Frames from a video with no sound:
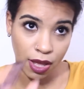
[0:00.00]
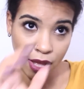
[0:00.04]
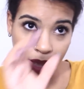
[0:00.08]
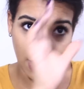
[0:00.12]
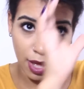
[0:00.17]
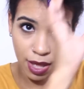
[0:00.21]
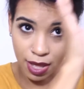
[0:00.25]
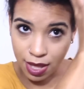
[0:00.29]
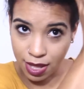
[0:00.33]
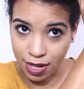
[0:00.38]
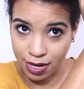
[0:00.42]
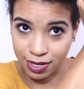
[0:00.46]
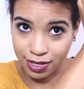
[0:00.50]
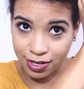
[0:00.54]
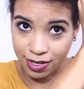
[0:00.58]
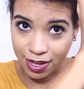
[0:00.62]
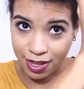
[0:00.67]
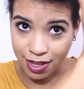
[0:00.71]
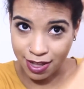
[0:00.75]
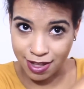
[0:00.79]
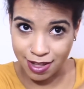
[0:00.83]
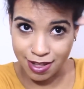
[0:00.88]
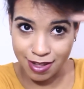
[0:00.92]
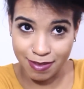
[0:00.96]
And
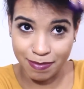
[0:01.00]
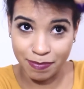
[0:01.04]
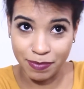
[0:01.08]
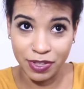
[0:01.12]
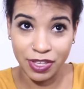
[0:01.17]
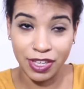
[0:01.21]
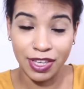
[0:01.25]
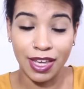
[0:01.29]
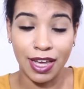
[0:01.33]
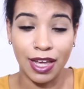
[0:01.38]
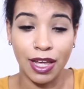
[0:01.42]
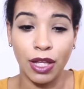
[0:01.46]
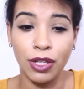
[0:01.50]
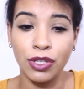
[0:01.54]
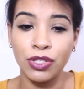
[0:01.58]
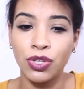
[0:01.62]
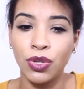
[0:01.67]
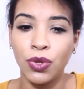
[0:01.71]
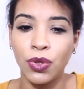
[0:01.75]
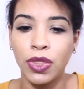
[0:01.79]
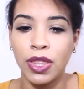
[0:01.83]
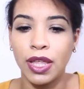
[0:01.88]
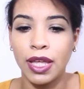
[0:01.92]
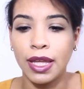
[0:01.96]
yeah,
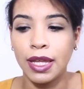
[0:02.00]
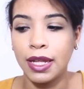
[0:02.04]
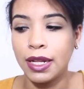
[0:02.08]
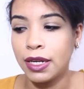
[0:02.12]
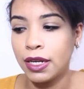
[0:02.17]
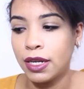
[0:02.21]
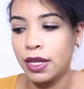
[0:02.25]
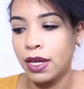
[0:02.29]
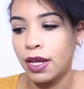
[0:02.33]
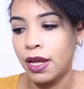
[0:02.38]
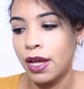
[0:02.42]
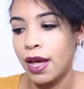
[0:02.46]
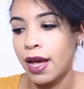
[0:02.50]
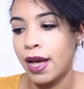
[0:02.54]
so then